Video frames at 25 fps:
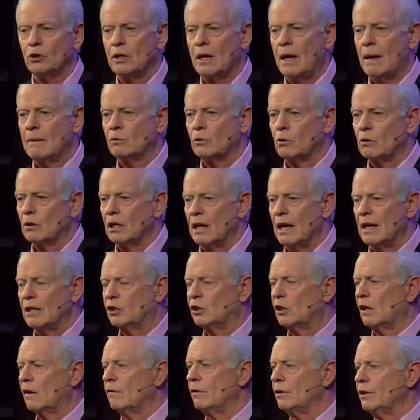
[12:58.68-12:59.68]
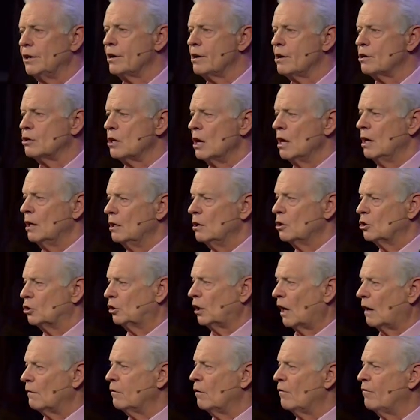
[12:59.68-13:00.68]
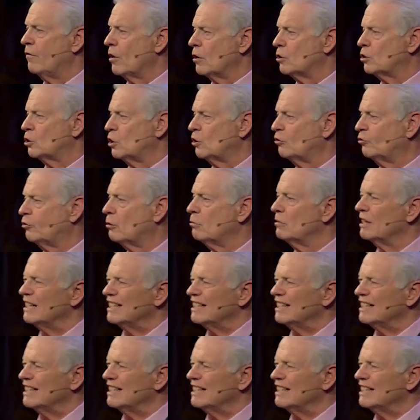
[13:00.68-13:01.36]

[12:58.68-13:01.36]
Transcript: times over the last several years, several verses from